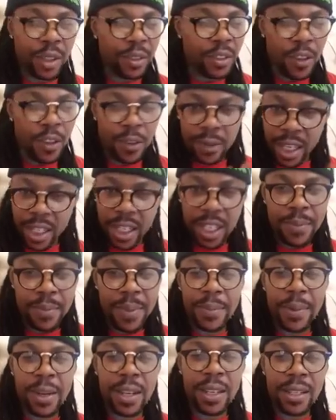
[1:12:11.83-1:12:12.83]
No, this is
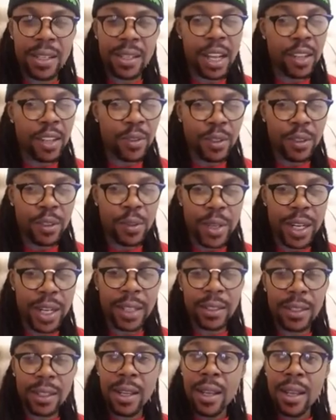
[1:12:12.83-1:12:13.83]
my policy. I don't do
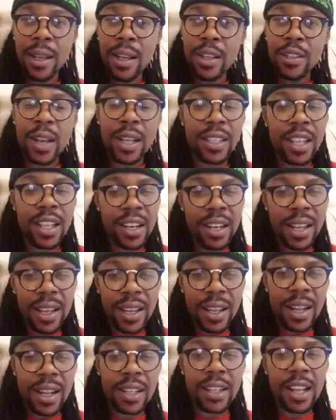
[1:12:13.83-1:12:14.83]
that. So I say
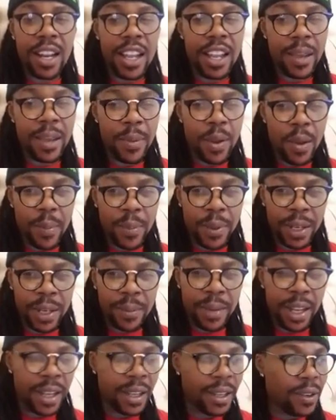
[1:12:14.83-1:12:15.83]
let her link me up
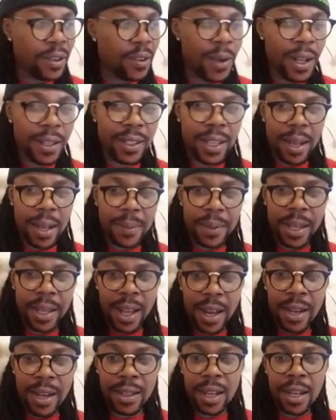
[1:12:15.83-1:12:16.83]
in my WhatsApp.
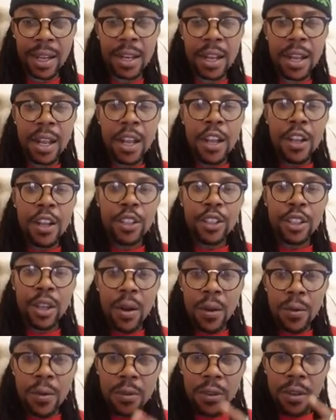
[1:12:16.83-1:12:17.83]
You understand?
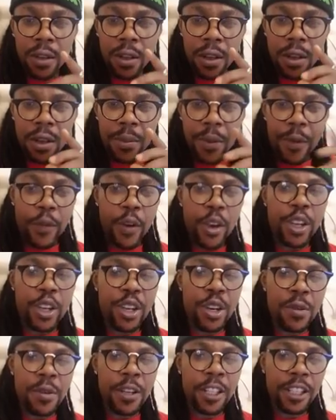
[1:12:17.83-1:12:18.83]
So before
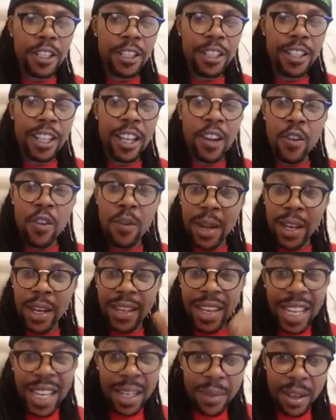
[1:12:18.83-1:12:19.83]
you knew it, the
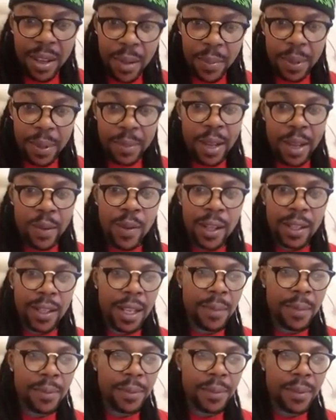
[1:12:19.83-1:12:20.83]
woman linked me up in my
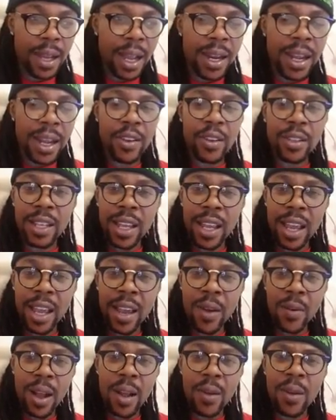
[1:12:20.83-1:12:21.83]
WhatsApp, and I just say,
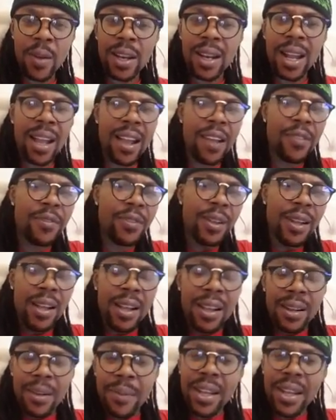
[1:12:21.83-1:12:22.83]
hey, Wagwan,
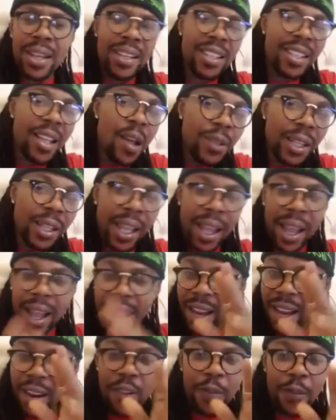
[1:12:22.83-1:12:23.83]
it's out there.
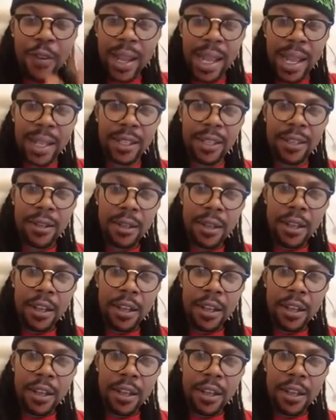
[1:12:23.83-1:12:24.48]
I cannot forget.